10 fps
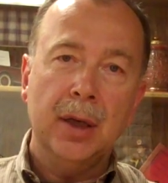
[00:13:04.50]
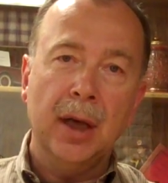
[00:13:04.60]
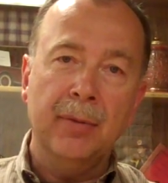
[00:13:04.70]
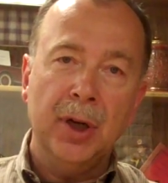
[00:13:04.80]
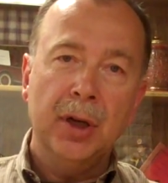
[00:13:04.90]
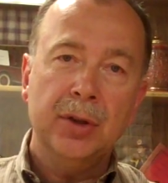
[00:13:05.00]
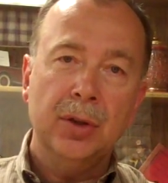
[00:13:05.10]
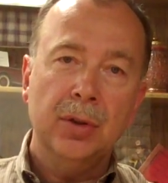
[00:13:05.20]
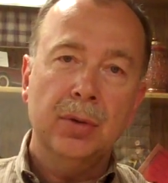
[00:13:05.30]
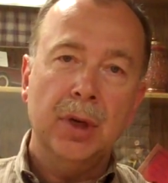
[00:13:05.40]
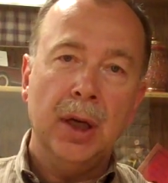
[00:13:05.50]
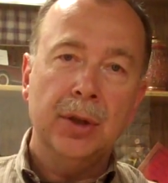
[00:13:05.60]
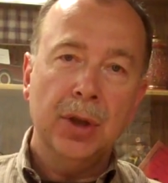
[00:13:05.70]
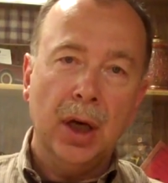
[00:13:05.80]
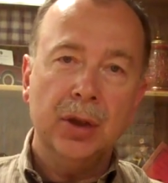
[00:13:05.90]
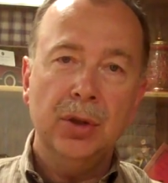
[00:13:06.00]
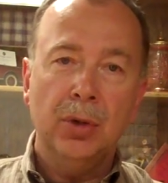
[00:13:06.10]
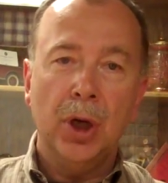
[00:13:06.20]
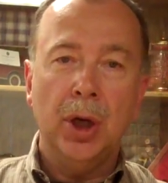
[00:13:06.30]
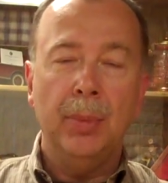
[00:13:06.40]
the governor to talk to
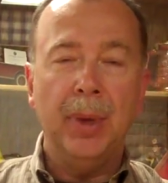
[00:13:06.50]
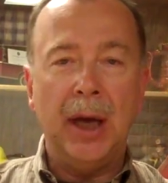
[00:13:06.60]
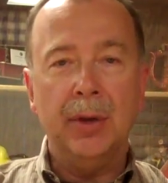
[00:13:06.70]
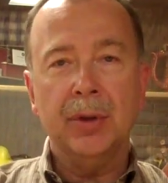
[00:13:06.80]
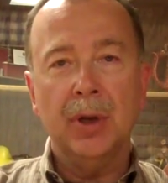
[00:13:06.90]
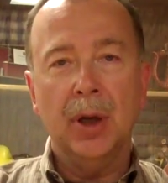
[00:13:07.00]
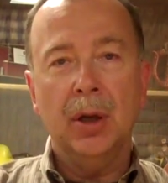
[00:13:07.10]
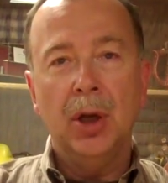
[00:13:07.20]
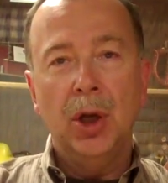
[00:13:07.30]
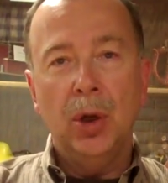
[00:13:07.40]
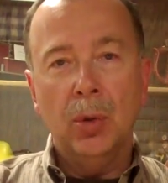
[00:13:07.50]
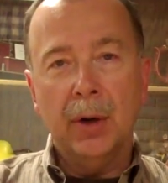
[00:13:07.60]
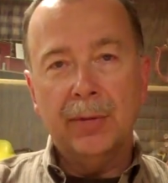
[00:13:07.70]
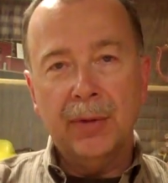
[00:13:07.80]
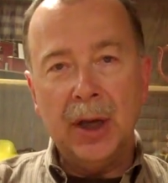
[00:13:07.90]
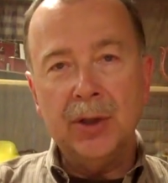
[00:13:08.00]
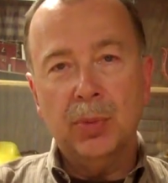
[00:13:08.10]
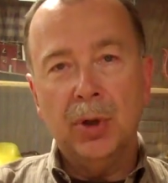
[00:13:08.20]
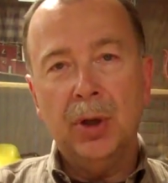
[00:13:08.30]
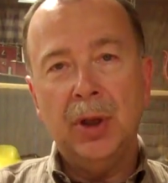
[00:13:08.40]
you all about who our
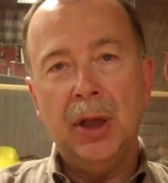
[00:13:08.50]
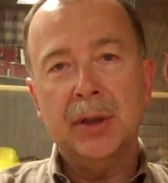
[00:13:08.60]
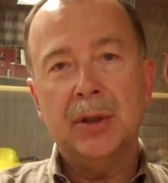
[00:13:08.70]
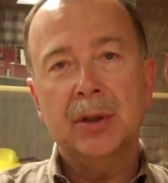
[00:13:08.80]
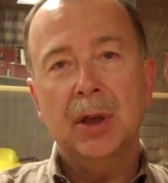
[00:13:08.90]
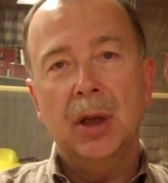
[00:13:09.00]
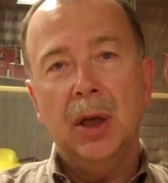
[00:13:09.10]
friends were in this,